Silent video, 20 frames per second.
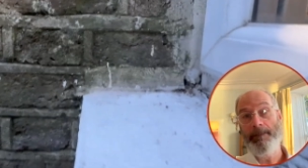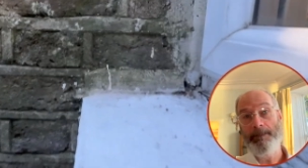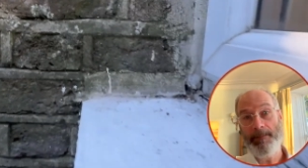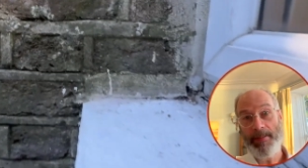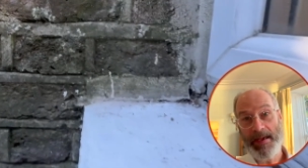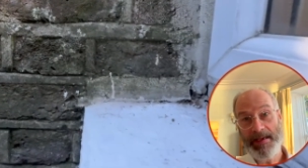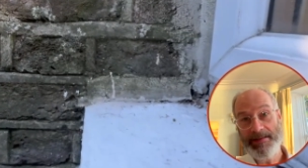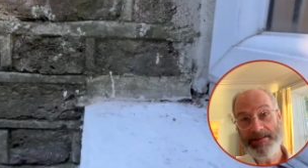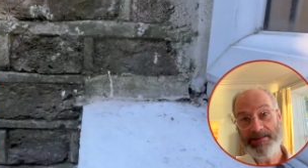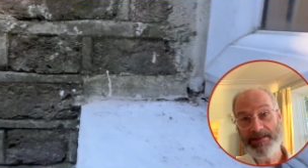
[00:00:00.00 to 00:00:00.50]

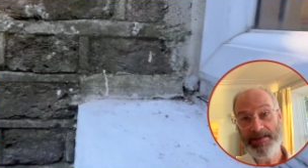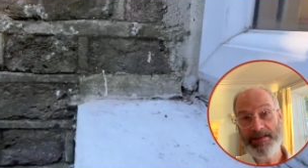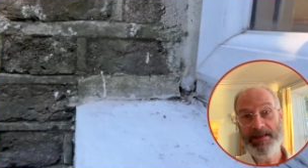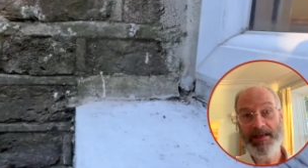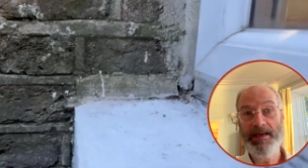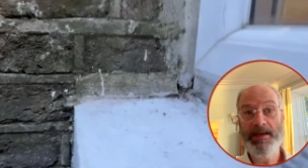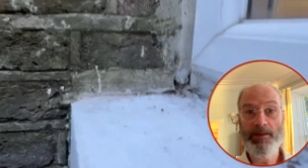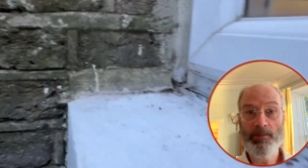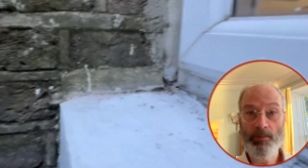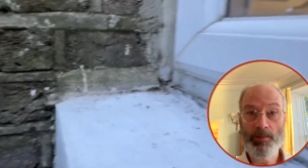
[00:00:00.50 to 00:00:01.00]
painted
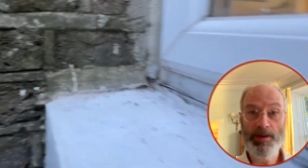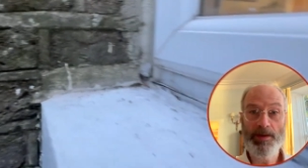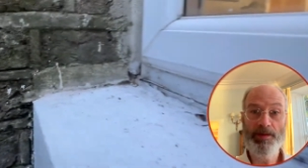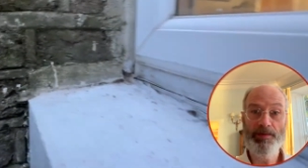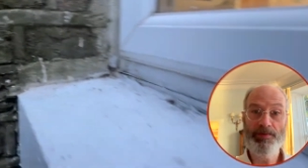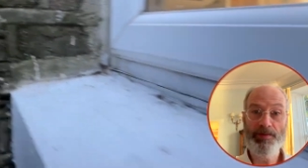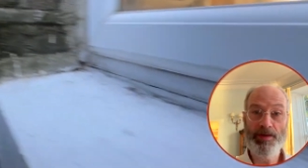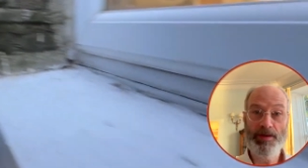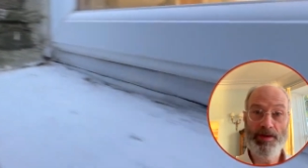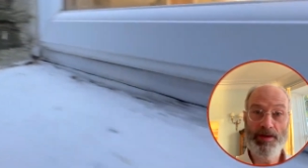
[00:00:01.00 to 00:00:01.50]
it
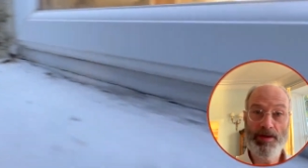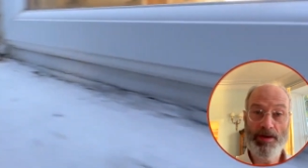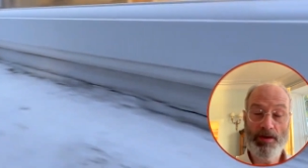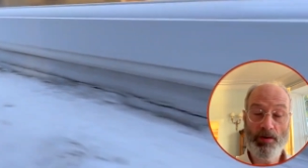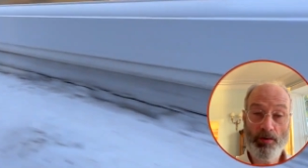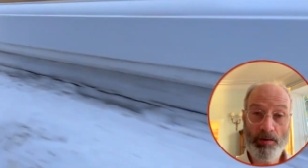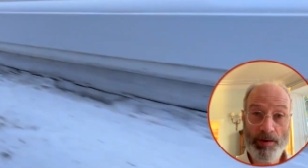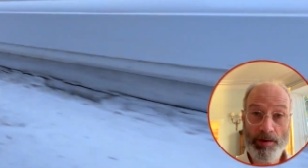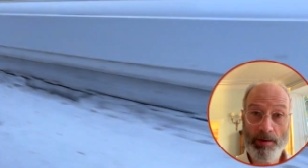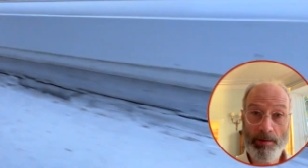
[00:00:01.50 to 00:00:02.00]
with an
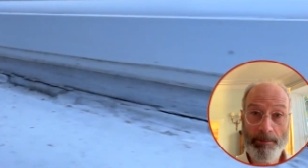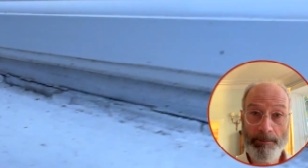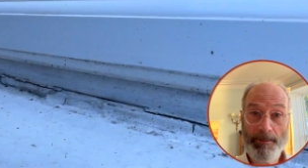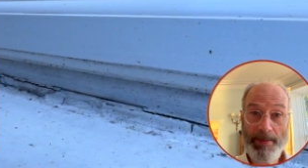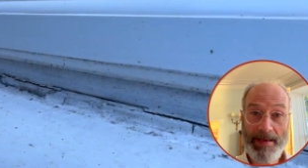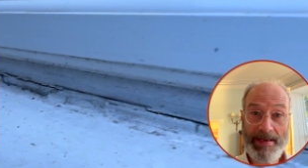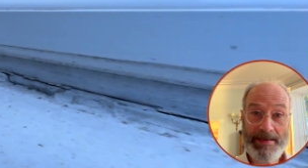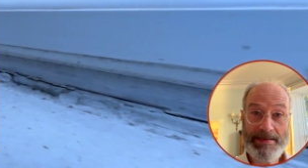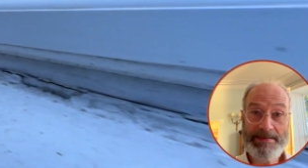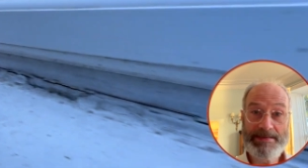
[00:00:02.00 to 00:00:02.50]
oil
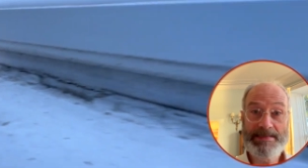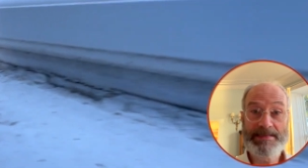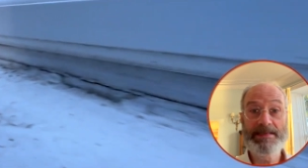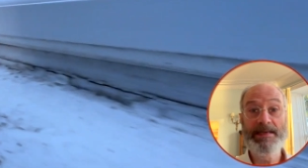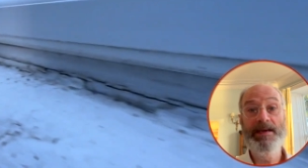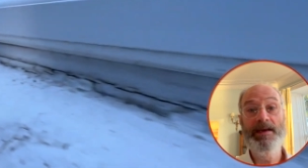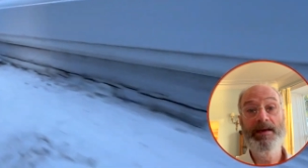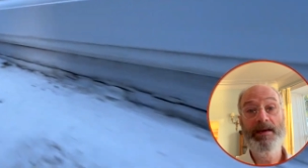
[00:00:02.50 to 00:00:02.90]
base